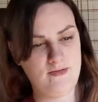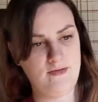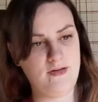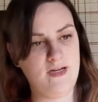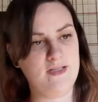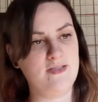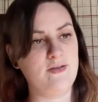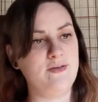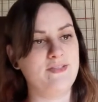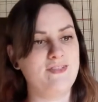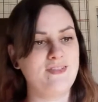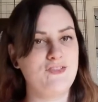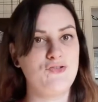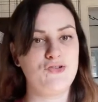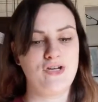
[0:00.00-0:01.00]
Alright, so
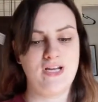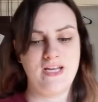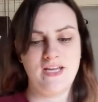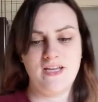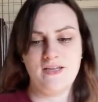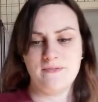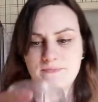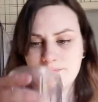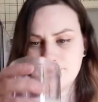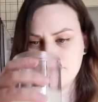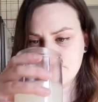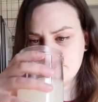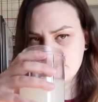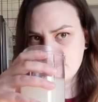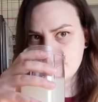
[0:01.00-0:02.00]
it's stringy. It
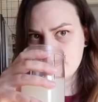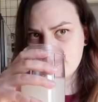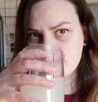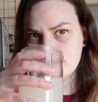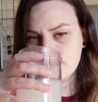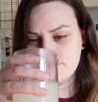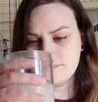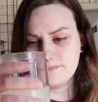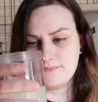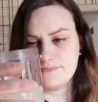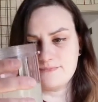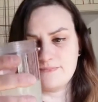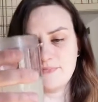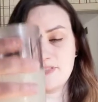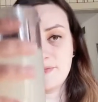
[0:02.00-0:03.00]

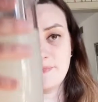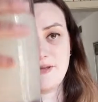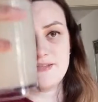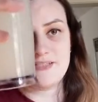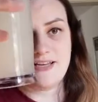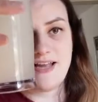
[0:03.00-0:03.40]
smells